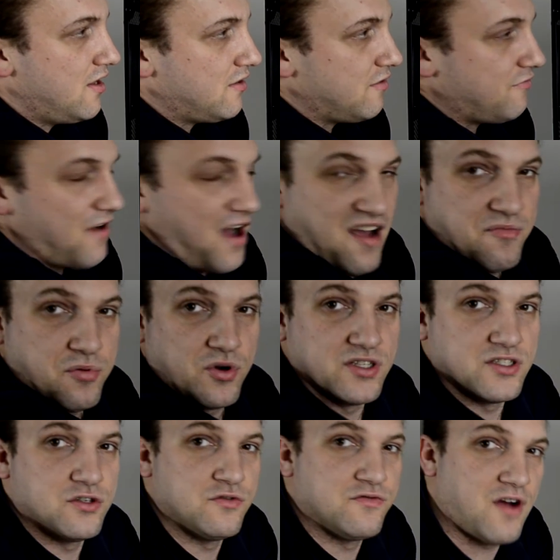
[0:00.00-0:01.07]
the
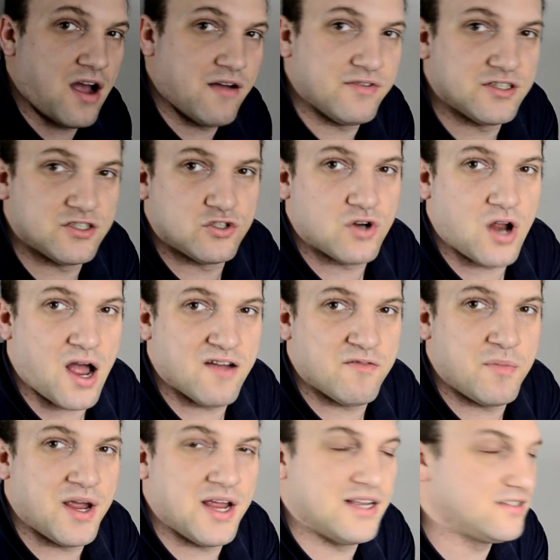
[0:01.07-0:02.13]
5.25-inch drive
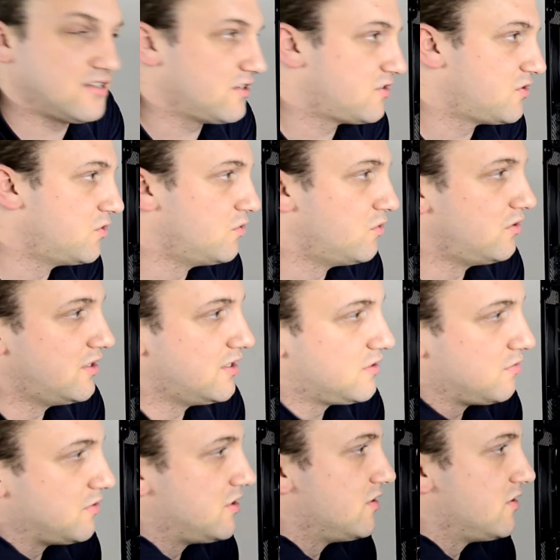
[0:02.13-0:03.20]
bays are toolless,
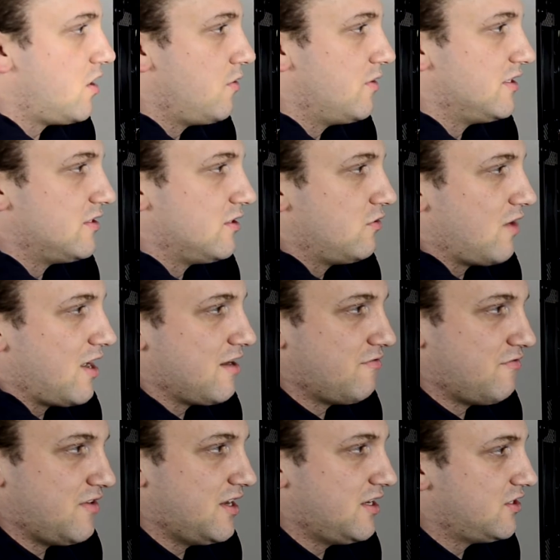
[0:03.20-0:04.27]
which is always a great
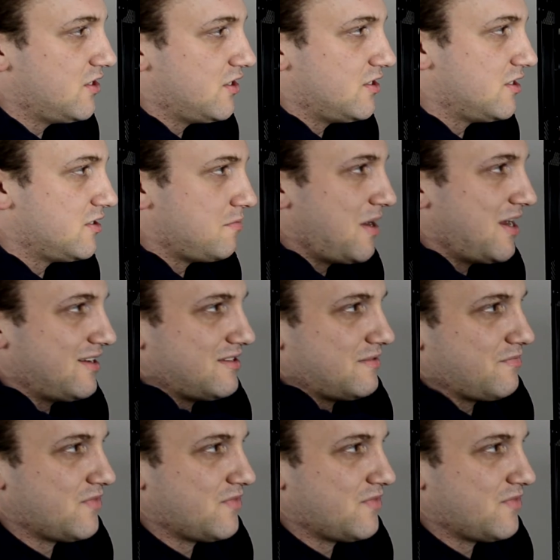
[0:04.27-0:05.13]
feature. It just makes